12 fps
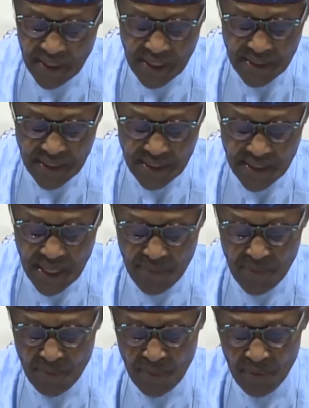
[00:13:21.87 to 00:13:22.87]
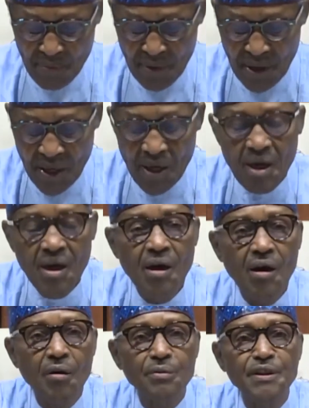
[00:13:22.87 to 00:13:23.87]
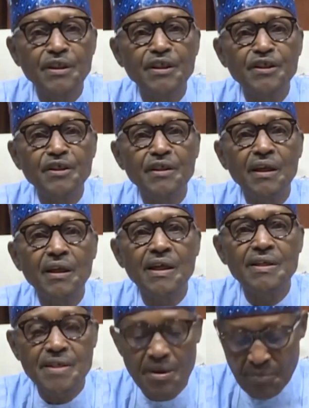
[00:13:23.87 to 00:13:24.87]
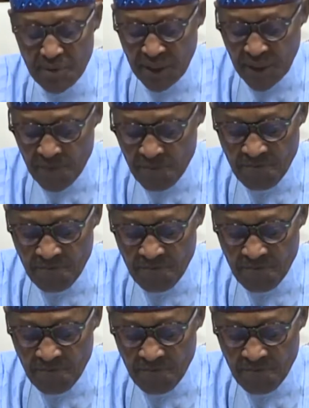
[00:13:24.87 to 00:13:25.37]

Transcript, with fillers: as a serving member of the National Assembly.